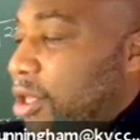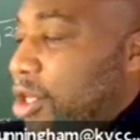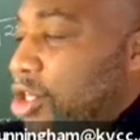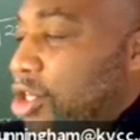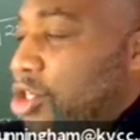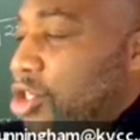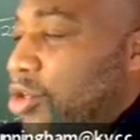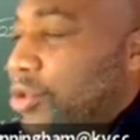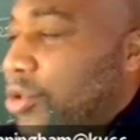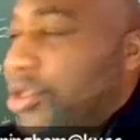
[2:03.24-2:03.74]

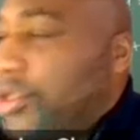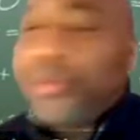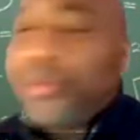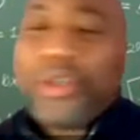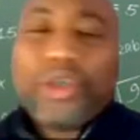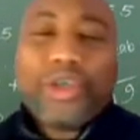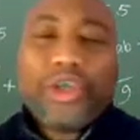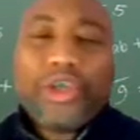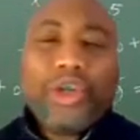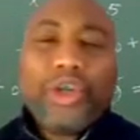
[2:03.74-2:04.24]
So what you
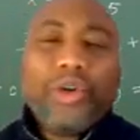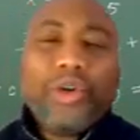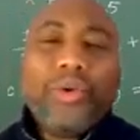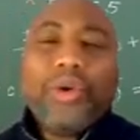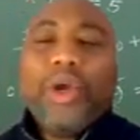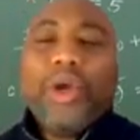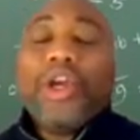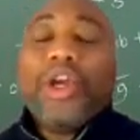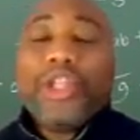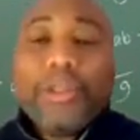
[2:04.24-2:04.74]
do,
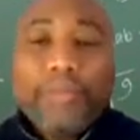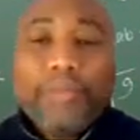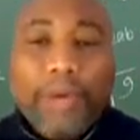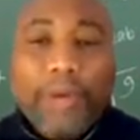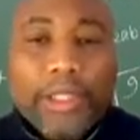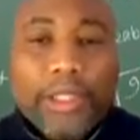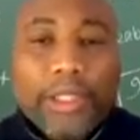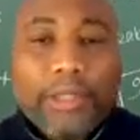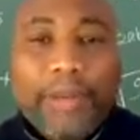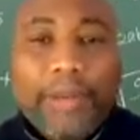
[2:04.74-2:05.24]
you
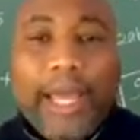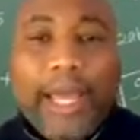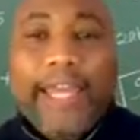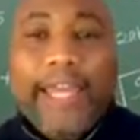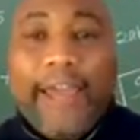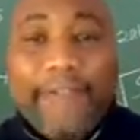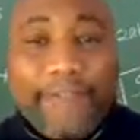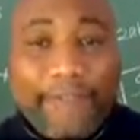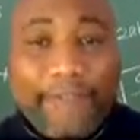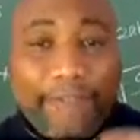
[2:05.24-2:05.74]
multiply
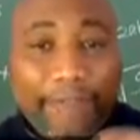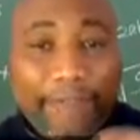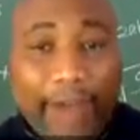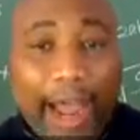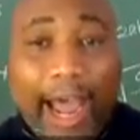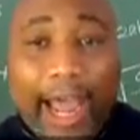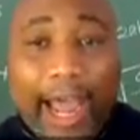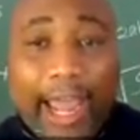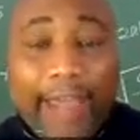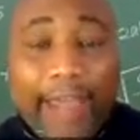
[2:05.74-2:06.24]
that
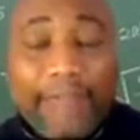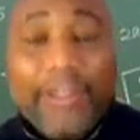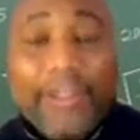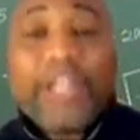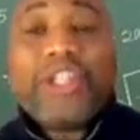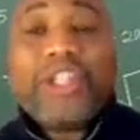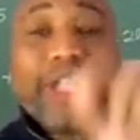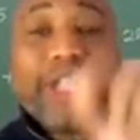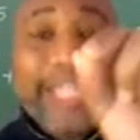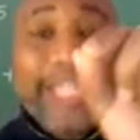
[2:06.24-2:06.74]
5
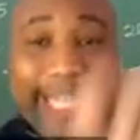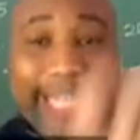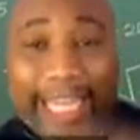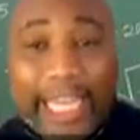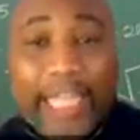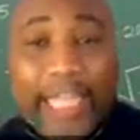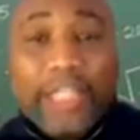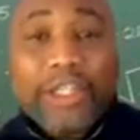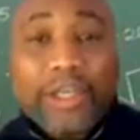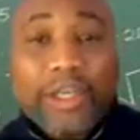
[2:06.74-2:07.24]
into
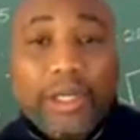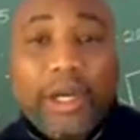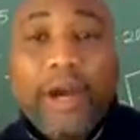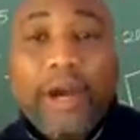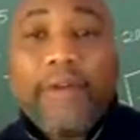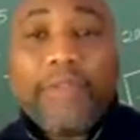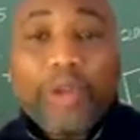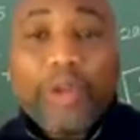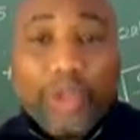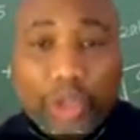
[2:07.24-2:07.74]
each
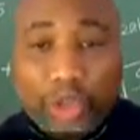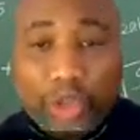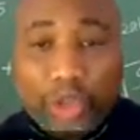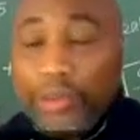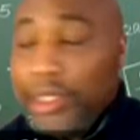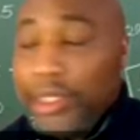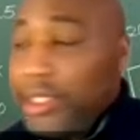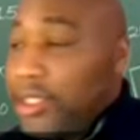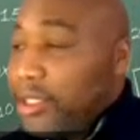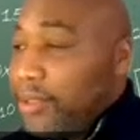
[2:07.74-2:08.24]
of those
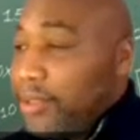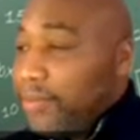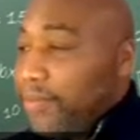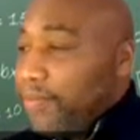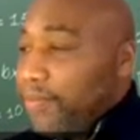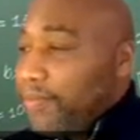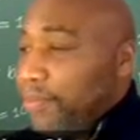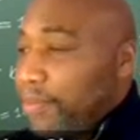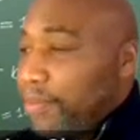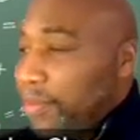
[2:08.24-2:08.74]
units.
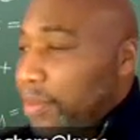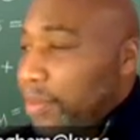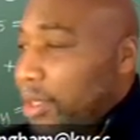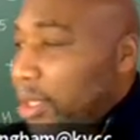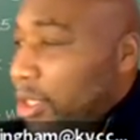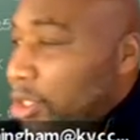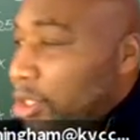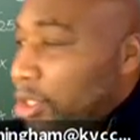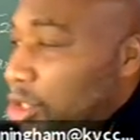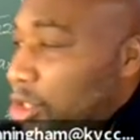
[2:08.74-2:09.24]

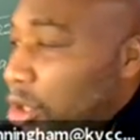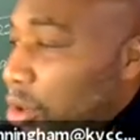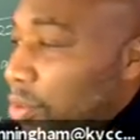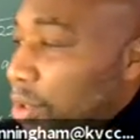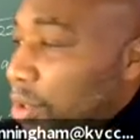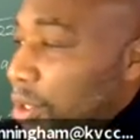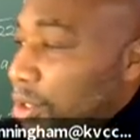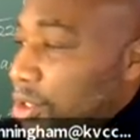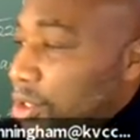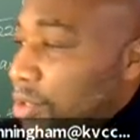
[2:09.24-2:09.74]

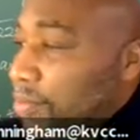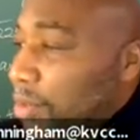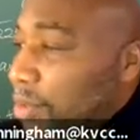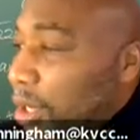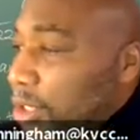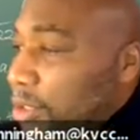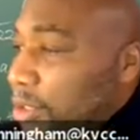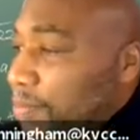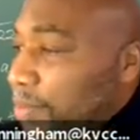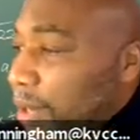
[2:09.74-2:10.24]
So to
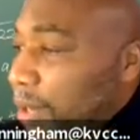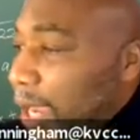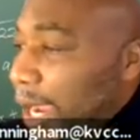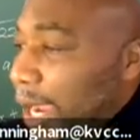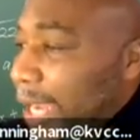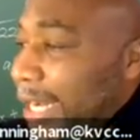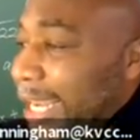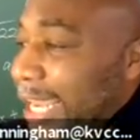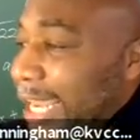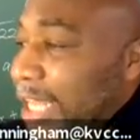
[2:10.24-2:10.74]

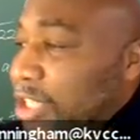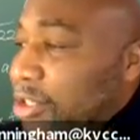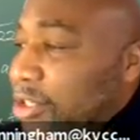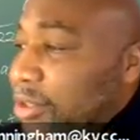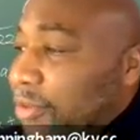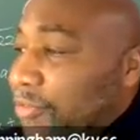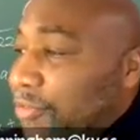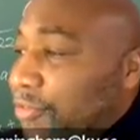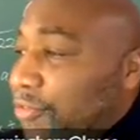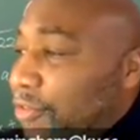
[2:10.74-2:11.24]
multiply into
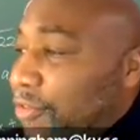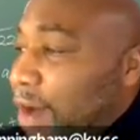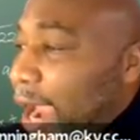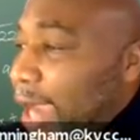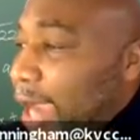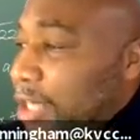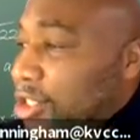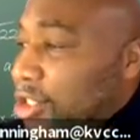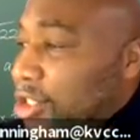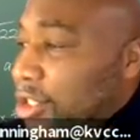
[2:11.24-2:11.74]
the
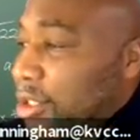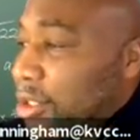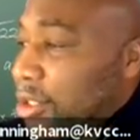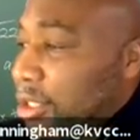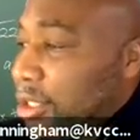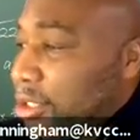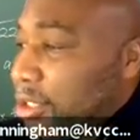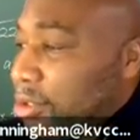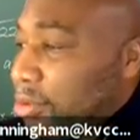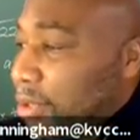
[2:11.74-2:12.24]
fraction,
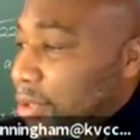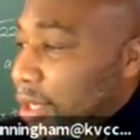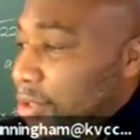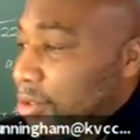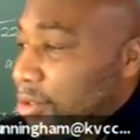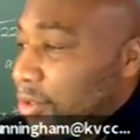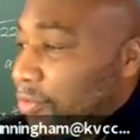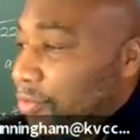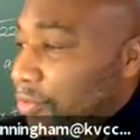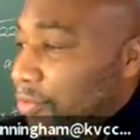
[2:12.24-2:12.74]
let's do that
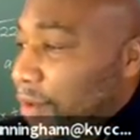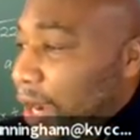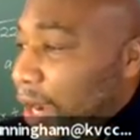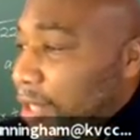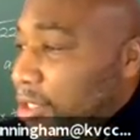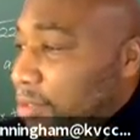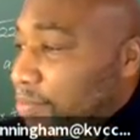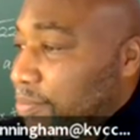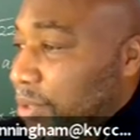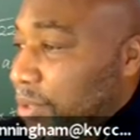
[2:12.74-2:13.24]
into the
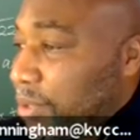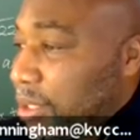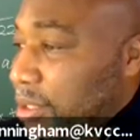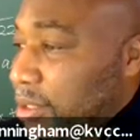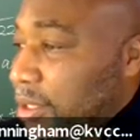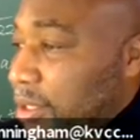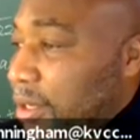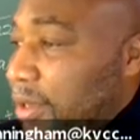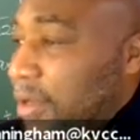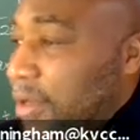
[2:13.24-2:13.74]
fraction piece.